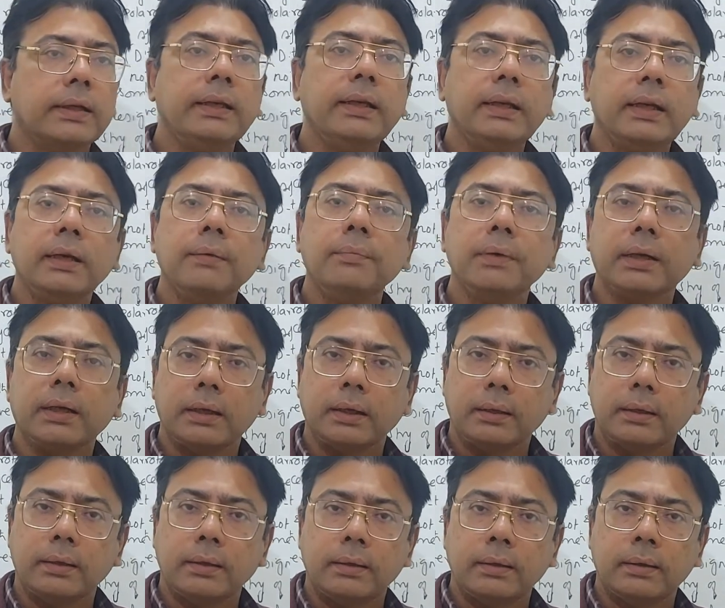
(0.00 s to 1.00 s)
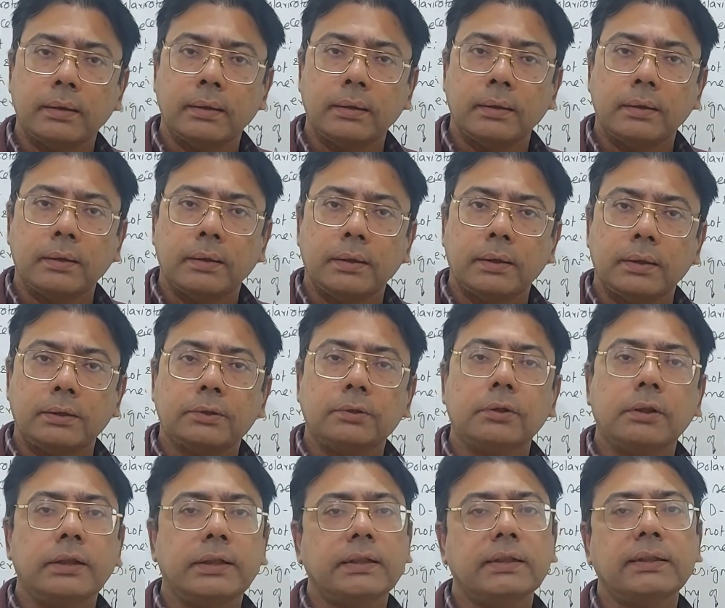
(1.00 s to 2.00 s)
any chemical.
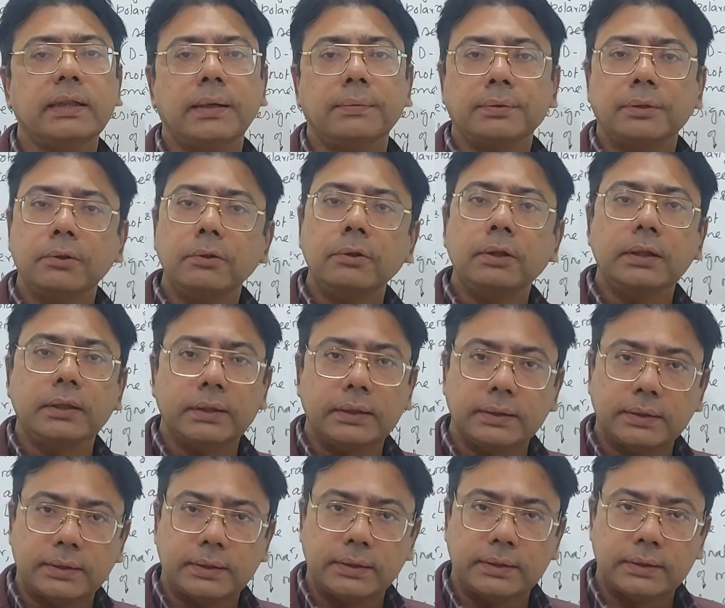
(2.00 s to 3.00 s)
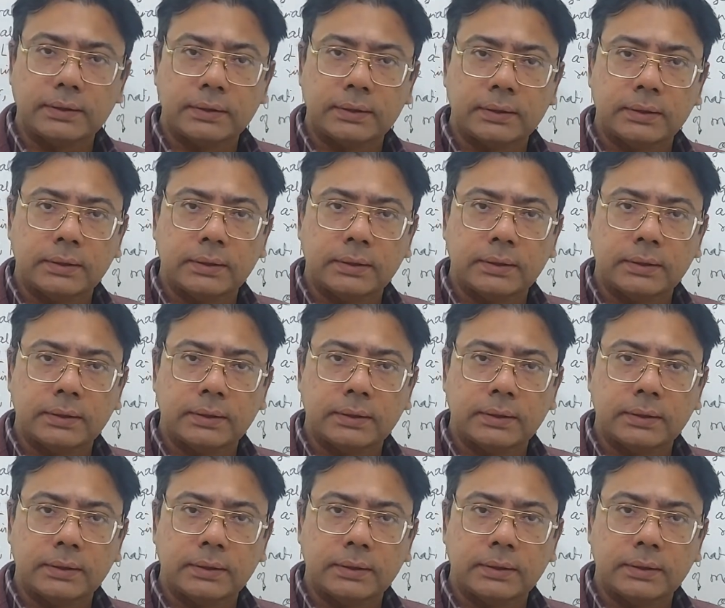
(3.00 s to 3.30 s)
So it is absolute in this sense.